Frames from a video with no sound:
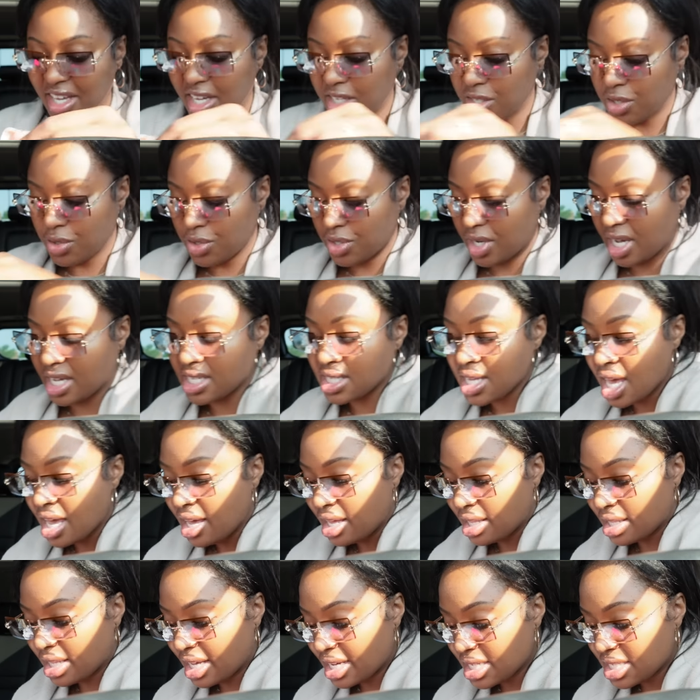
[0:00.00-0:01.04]
think I told you guys.
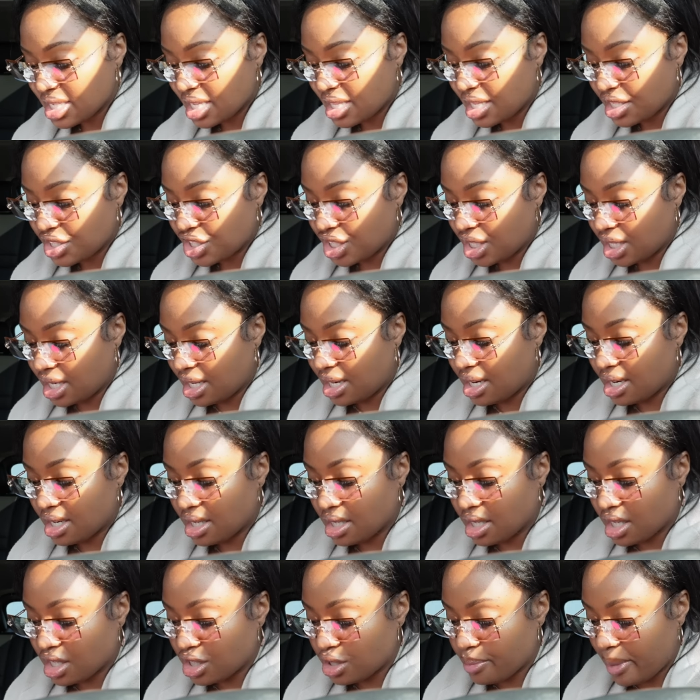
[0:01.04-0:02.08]
Leah said that she needed a
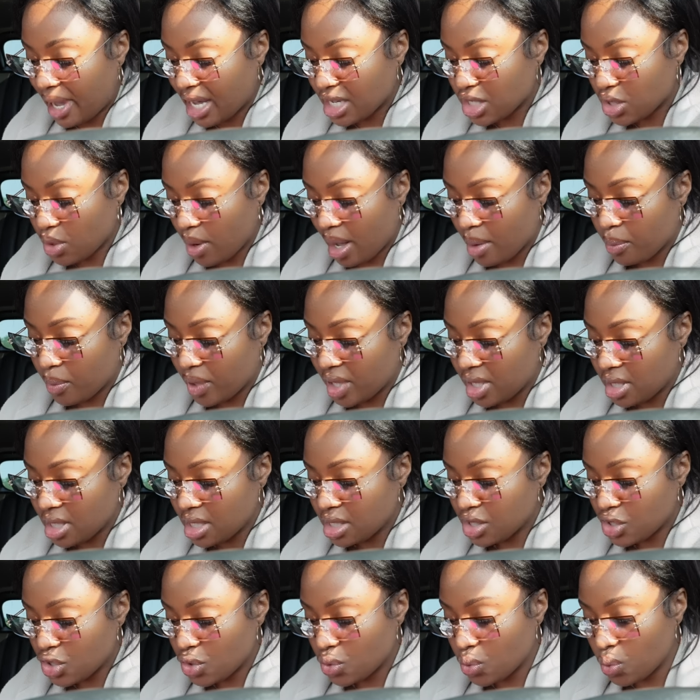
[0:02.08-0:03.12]
lunch bag, so I went
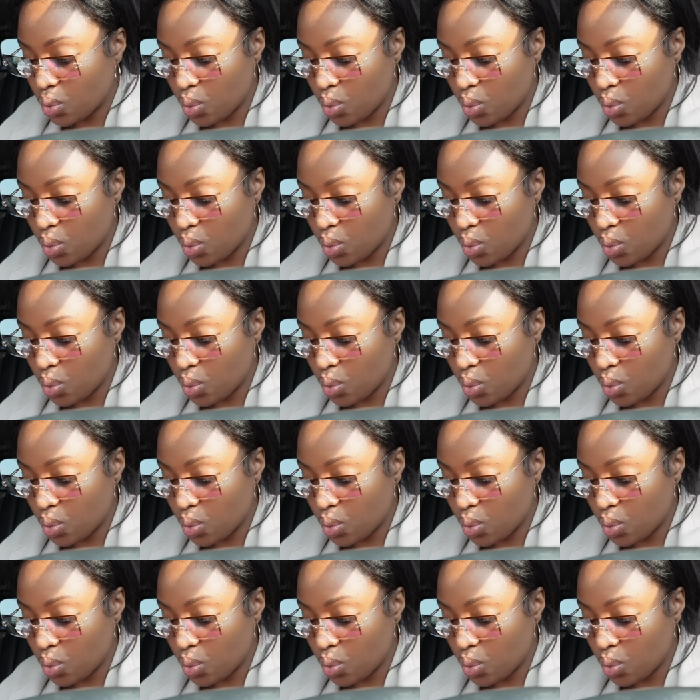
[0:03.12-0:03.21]
into